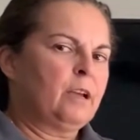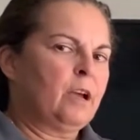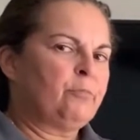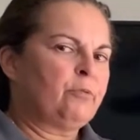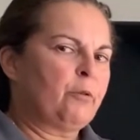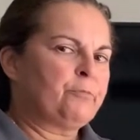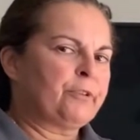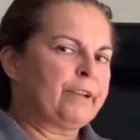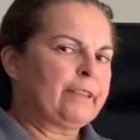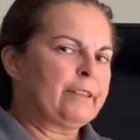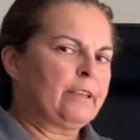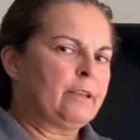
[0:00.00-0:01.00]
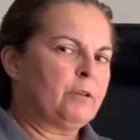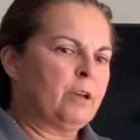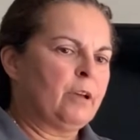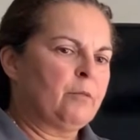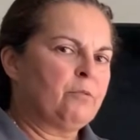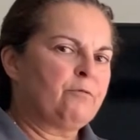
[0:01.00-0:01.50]
appropriately
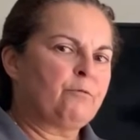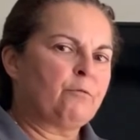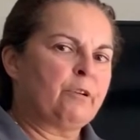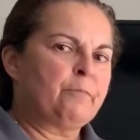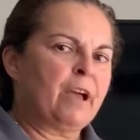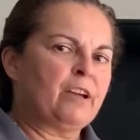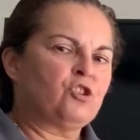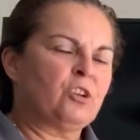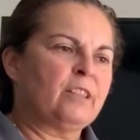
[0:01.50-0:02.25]
before a match.